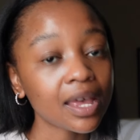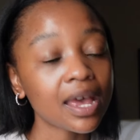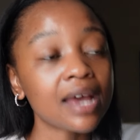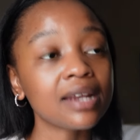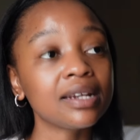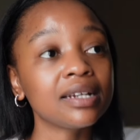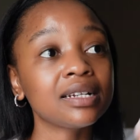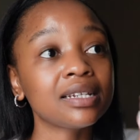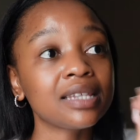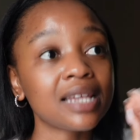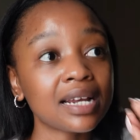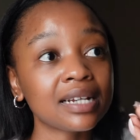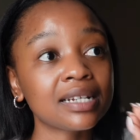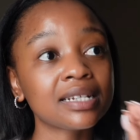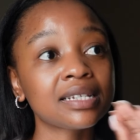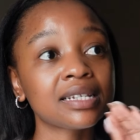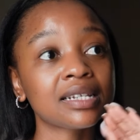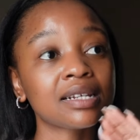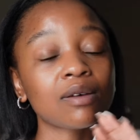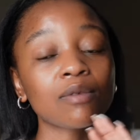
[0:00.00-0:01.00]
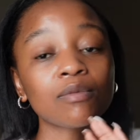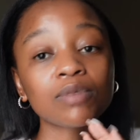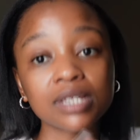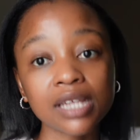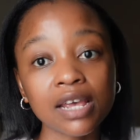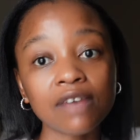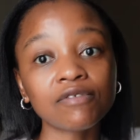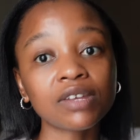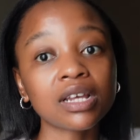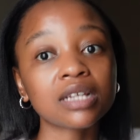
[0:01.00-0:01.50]
and that
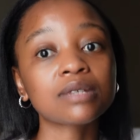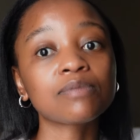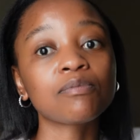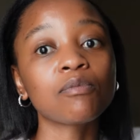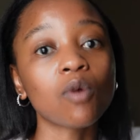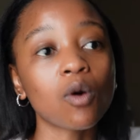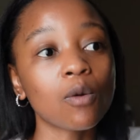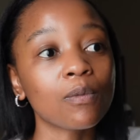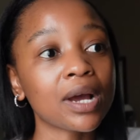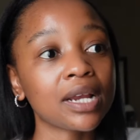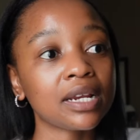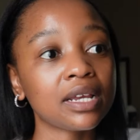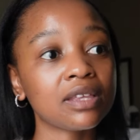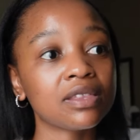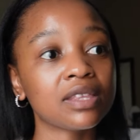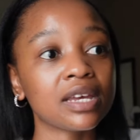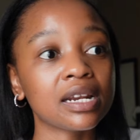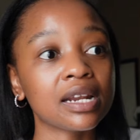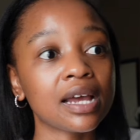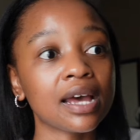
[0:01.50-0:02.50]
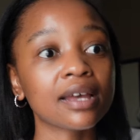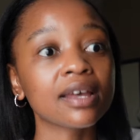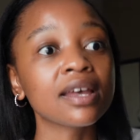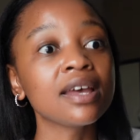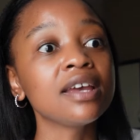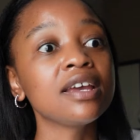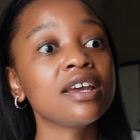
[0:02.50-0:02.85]
saved us more money than like